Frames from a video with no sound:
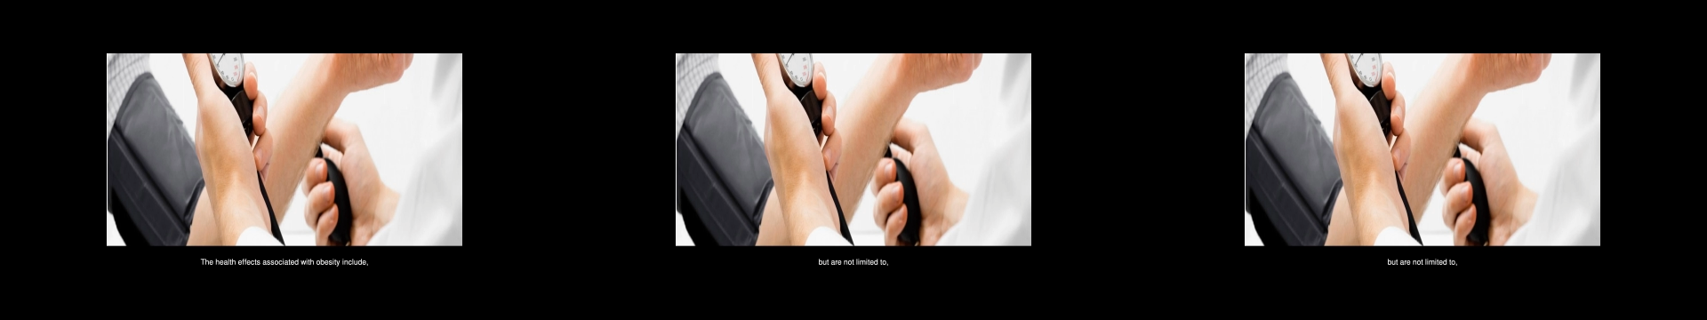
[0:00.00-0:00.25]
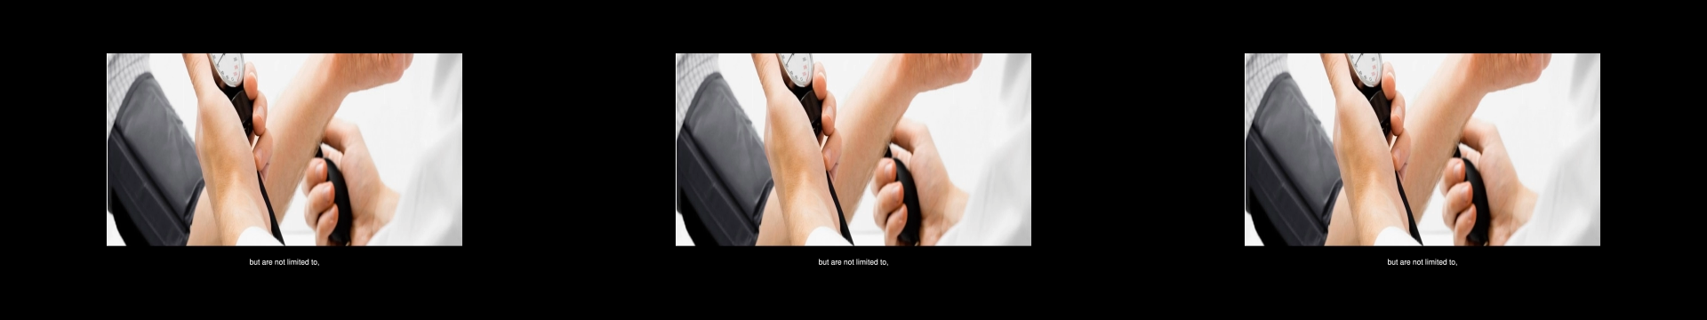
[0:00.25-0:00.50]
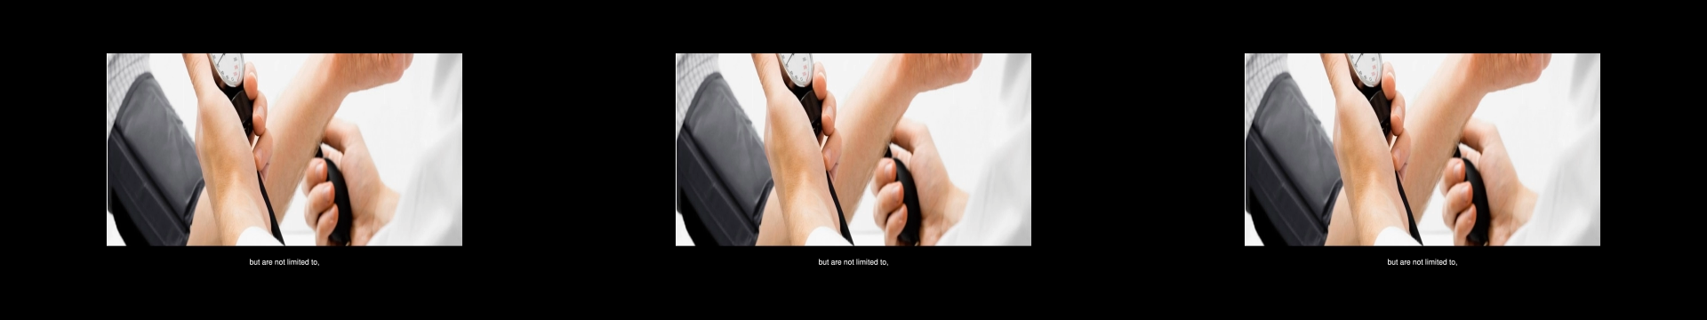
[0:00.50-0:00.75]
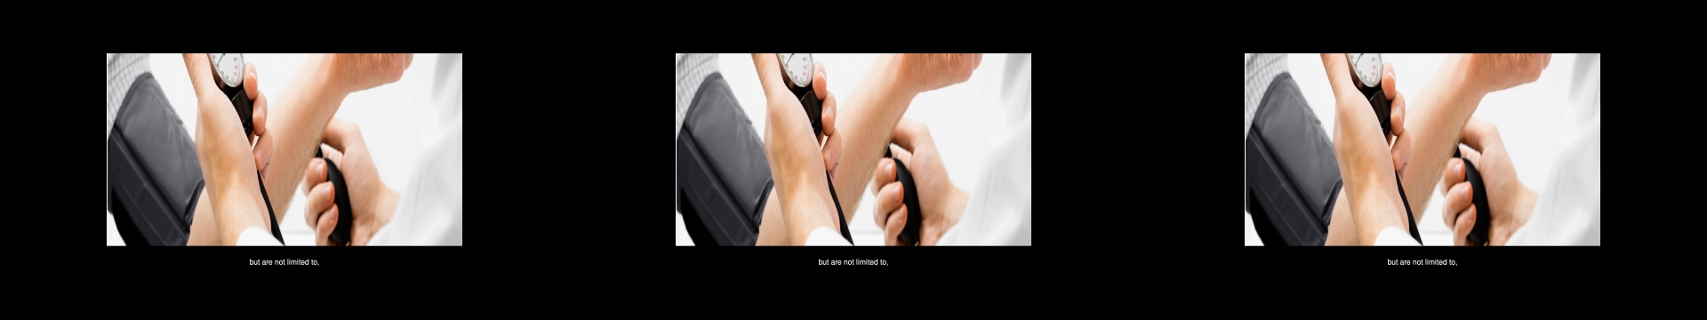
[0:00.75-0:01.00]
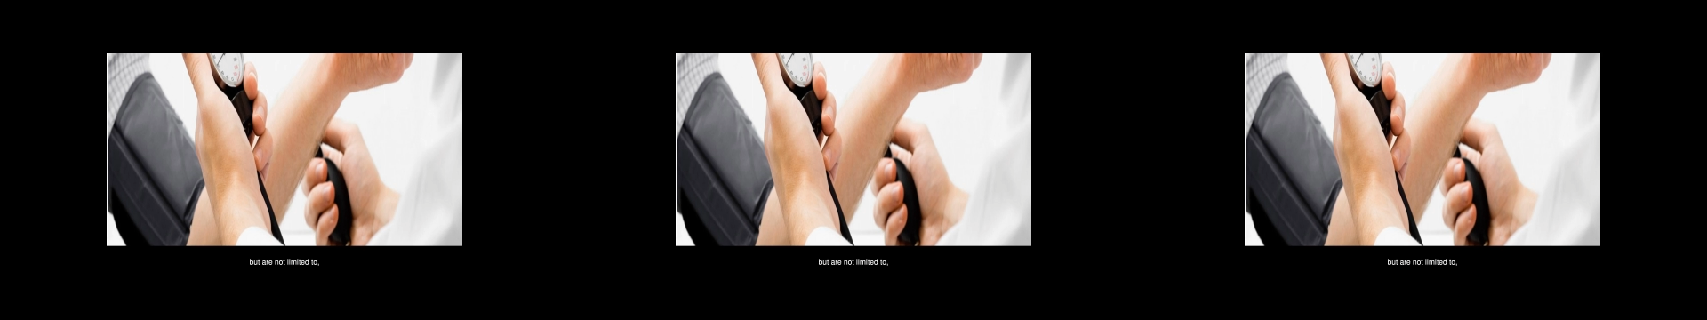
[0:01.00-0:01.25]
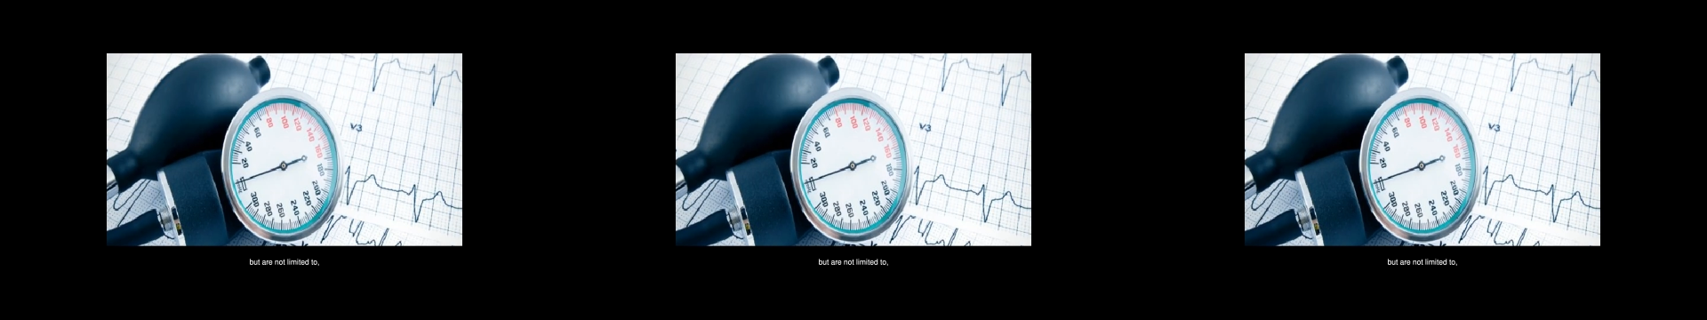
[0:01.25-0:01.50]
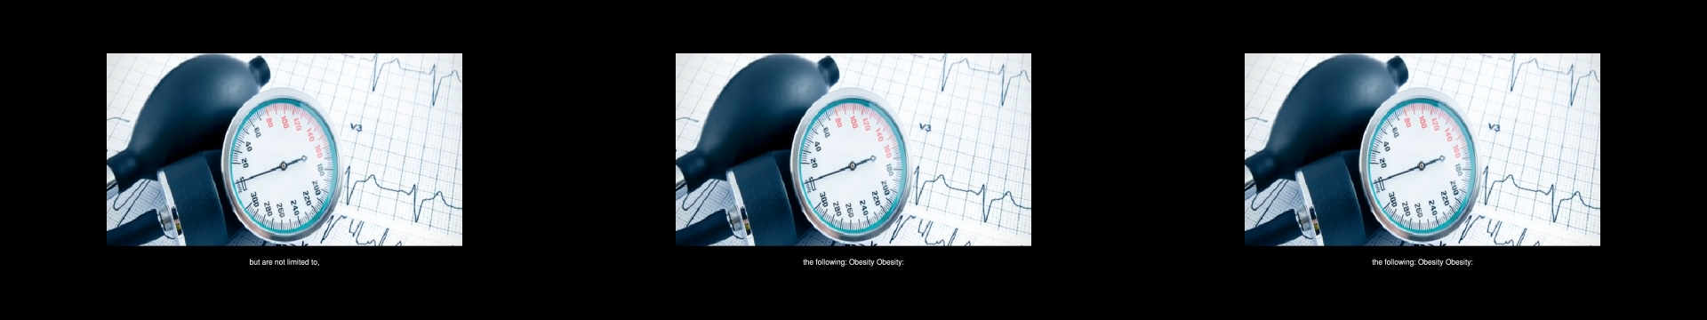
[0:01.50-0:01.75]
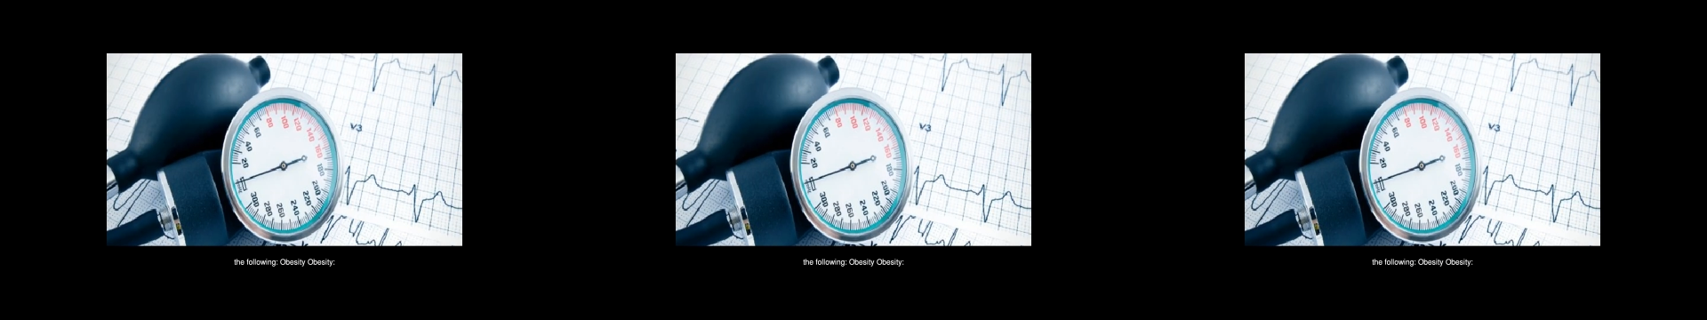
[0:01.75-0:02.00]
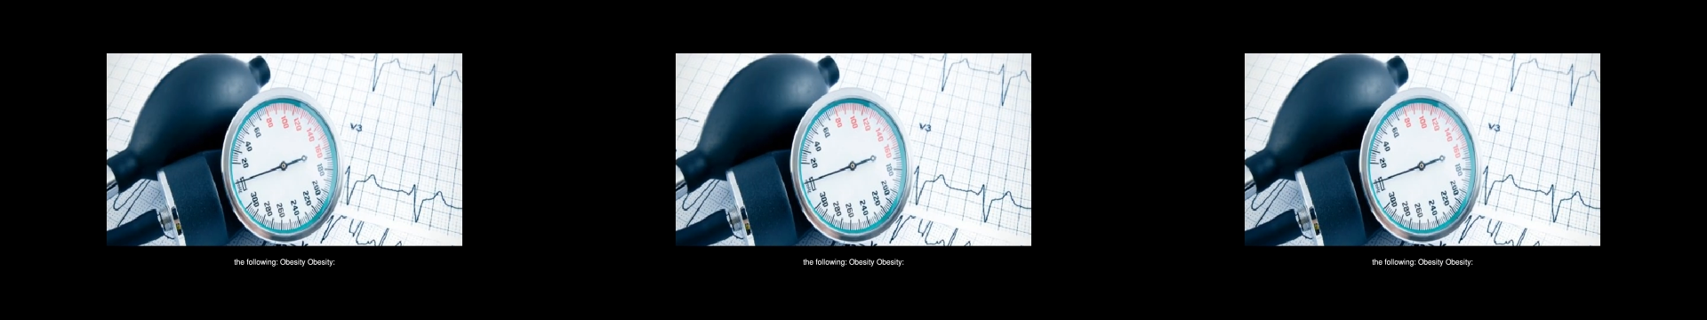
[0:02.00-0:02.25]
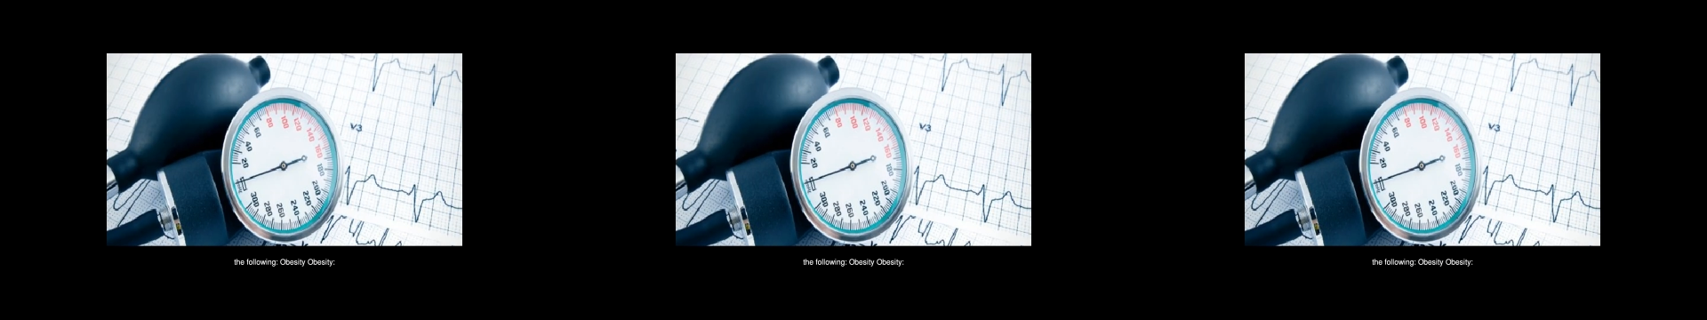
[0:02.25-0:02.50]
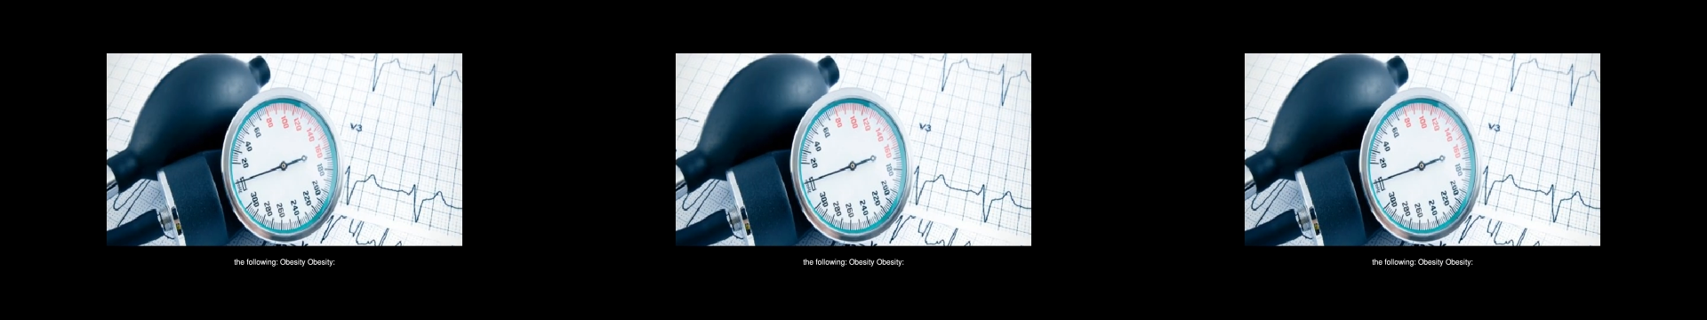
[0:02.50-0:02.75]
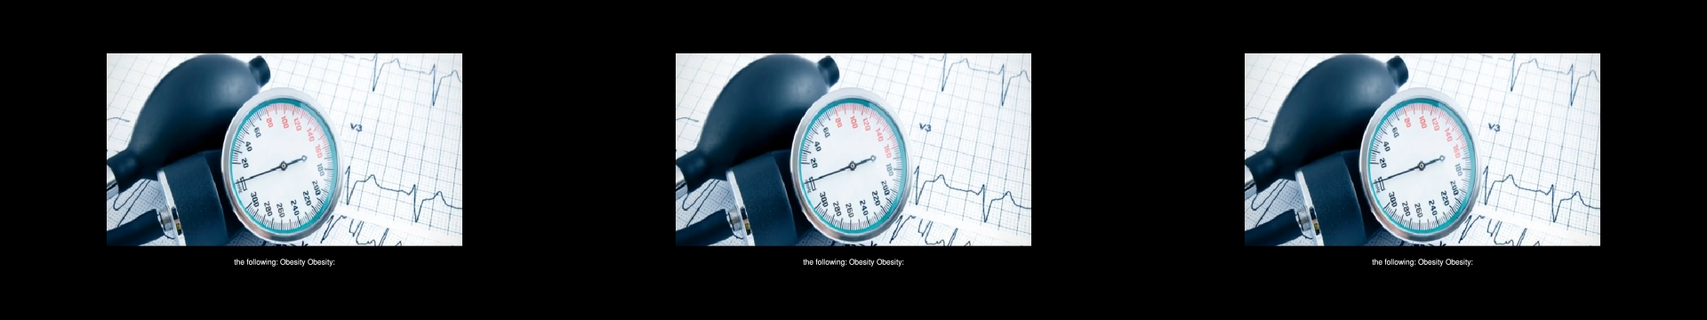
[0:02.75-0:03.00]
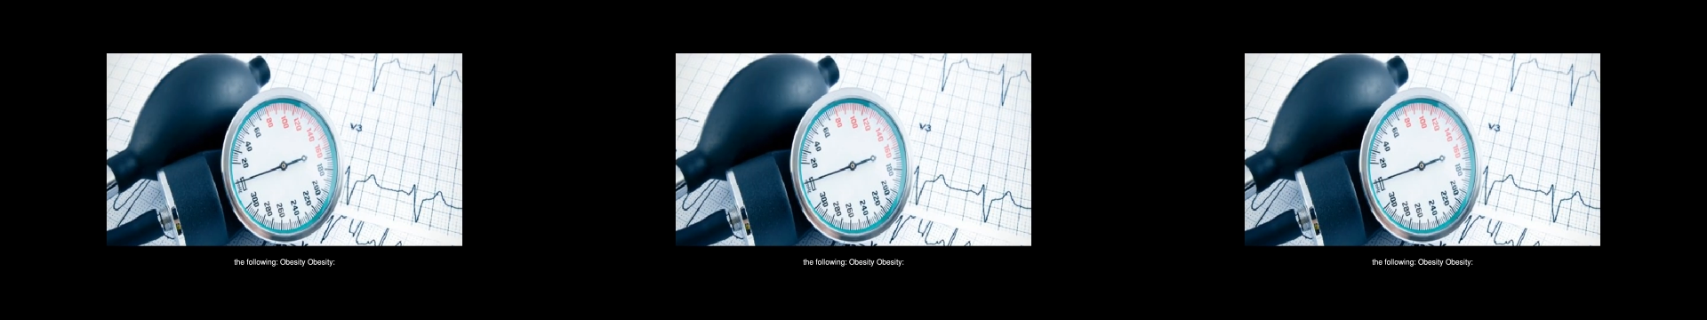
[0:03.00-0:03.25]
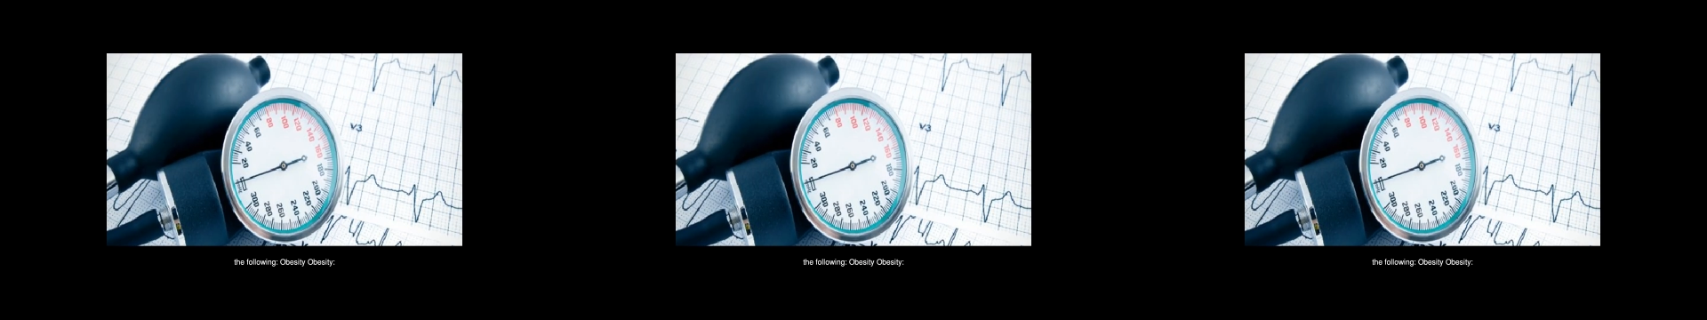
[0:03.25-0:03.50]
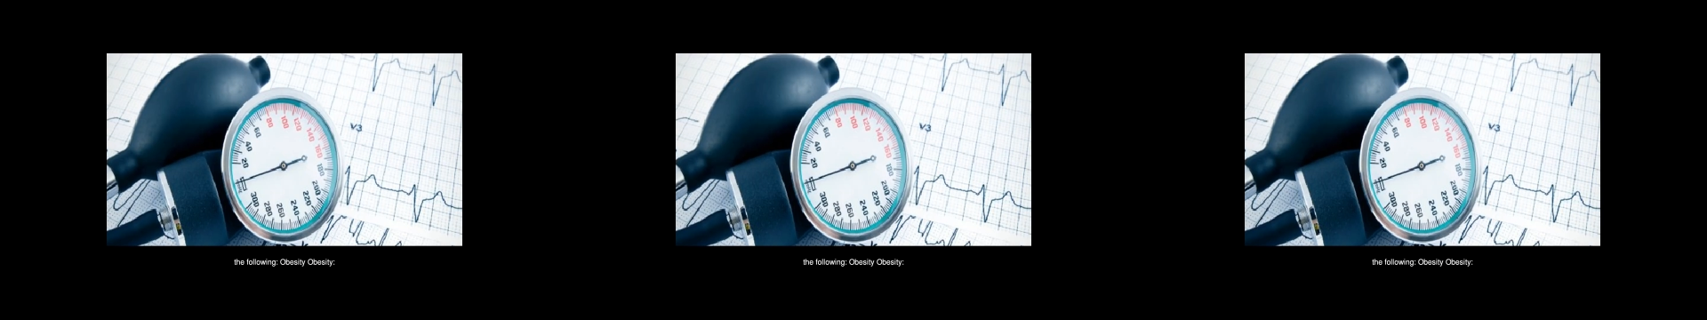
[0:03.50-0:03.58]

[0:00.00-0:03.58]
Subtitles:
No face is visible, so there are no lips to read.